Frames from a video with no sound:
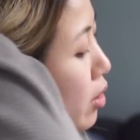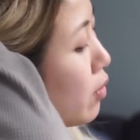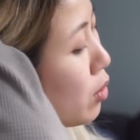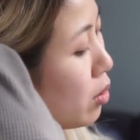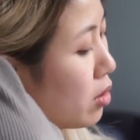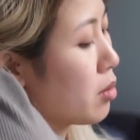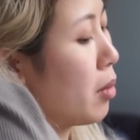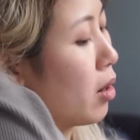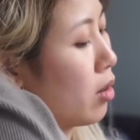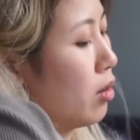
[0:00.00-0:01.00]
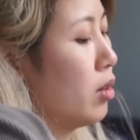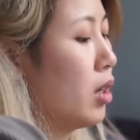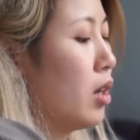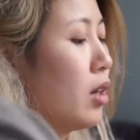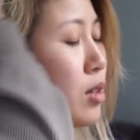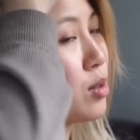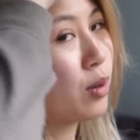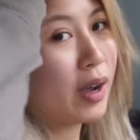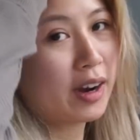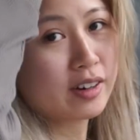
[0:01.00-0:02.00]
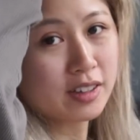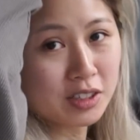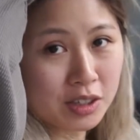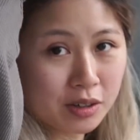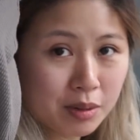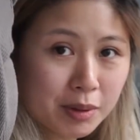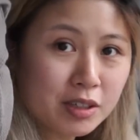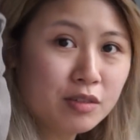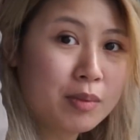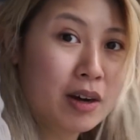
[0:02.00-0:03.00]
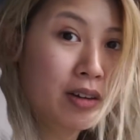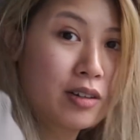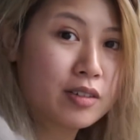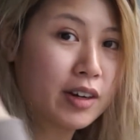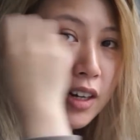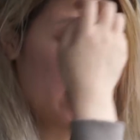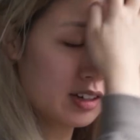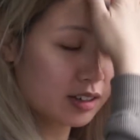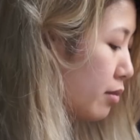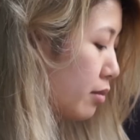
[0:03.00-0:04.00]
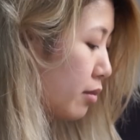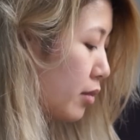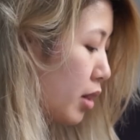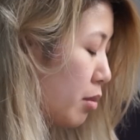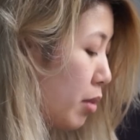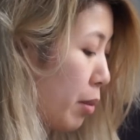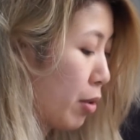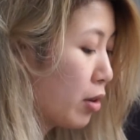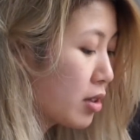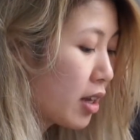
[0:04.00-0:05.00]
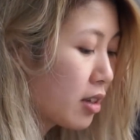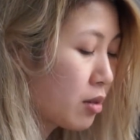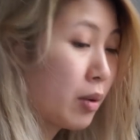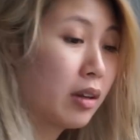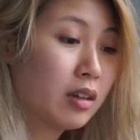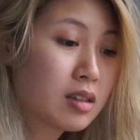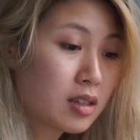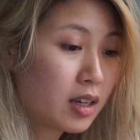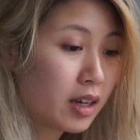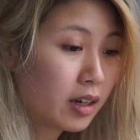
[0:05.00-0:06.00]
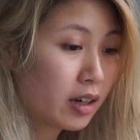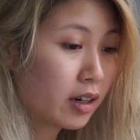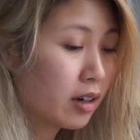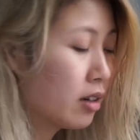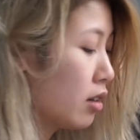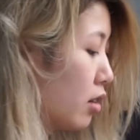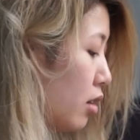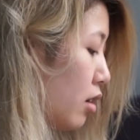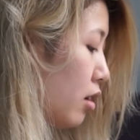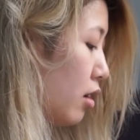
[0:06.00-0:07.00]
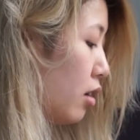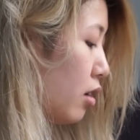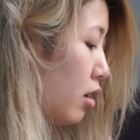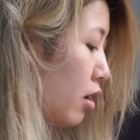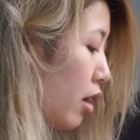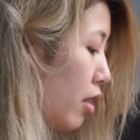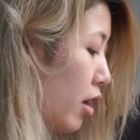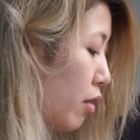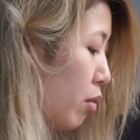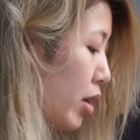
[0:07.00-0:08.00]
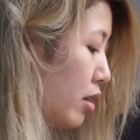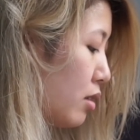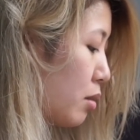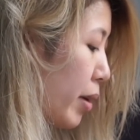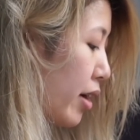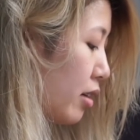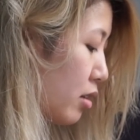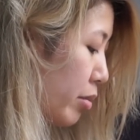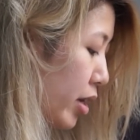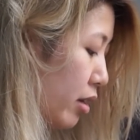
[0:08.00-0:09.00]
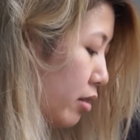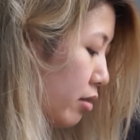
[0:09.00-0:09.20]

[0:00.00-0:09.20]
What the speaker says: and of course Mako. So I already showed a bunch of Mako already. My process, well, you'll see it here. And then what inspires me?